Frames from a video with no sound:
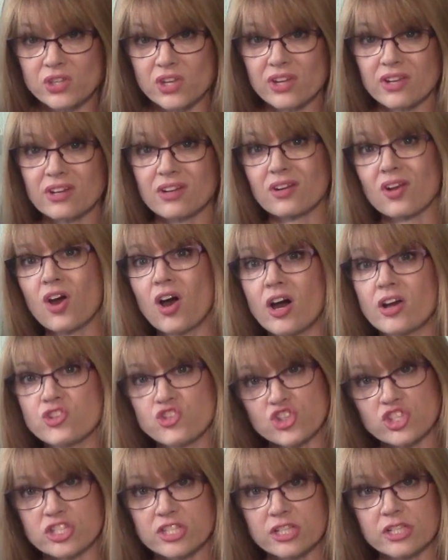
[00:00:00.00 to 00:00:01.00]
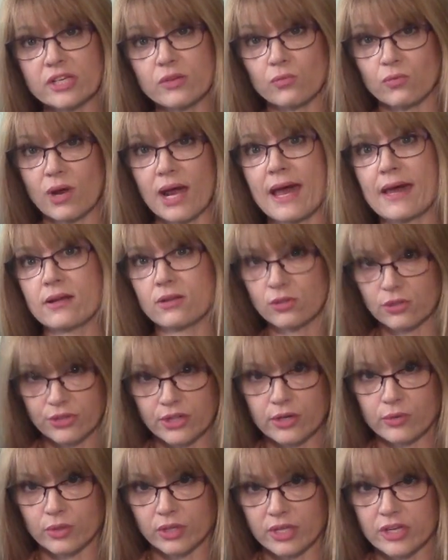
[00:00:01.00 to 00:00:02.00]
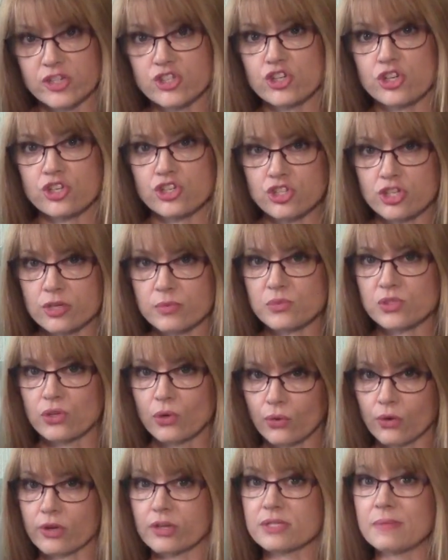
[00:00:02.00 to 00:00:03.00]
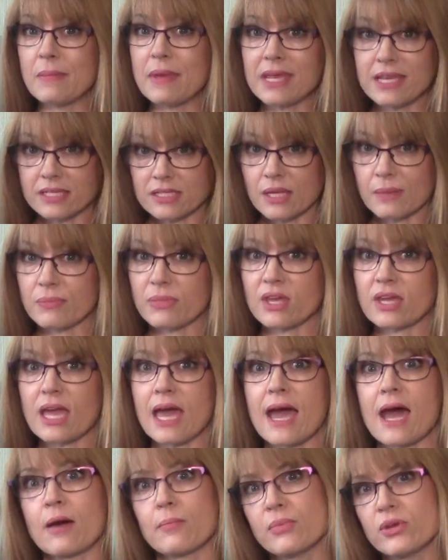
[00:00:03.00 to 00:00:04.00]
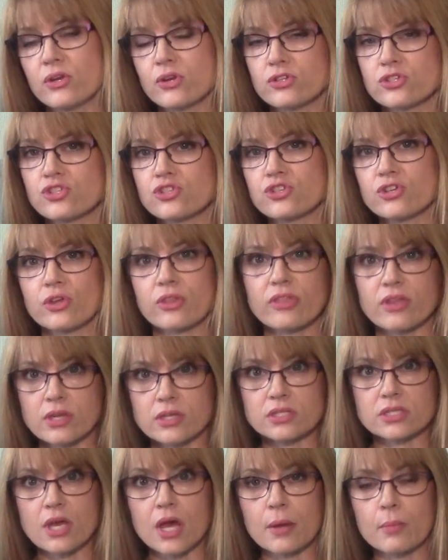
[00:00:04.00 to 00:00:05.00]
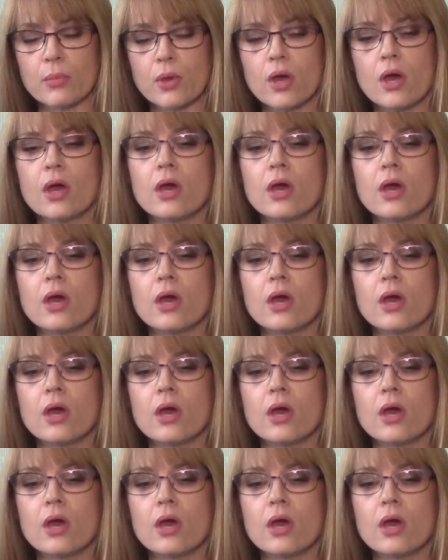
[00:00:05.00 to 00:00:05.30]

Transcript: They can unconsciously rattle their relationships in order to make something happen or stir things up.